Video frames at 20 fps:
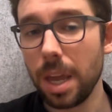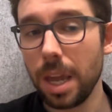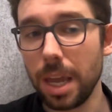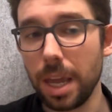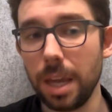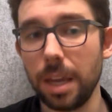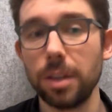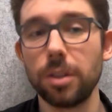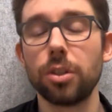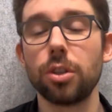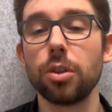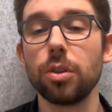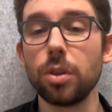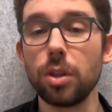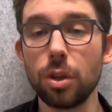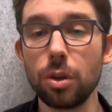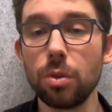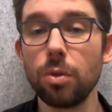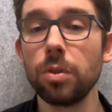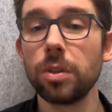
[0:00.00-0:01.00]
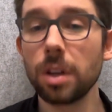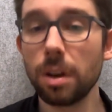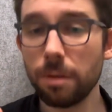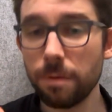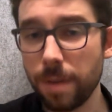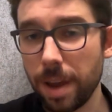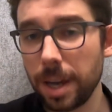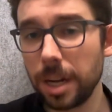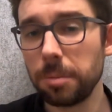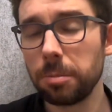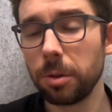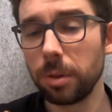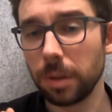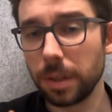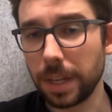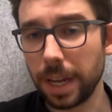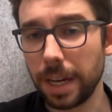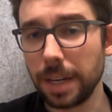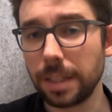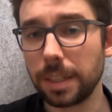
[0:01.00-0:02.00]
is to use available
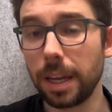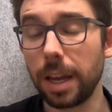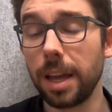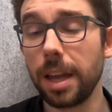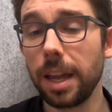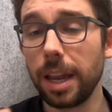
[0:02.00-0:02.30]
data.